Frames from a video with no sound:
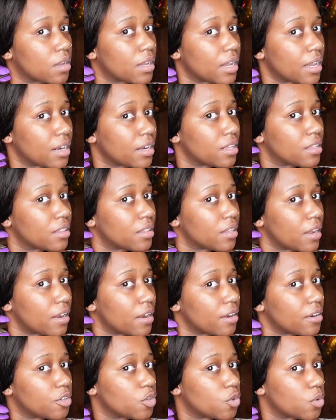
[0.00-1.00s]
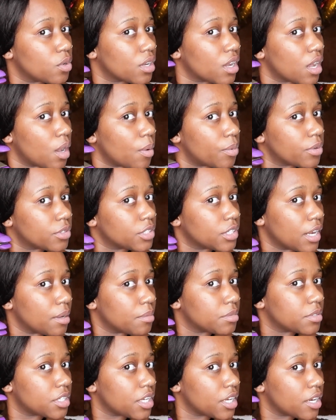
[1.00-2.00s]
get in there, do it a couple
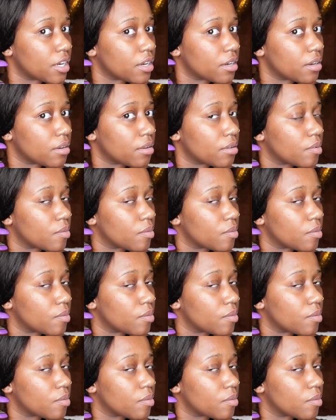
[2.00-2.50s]
times here,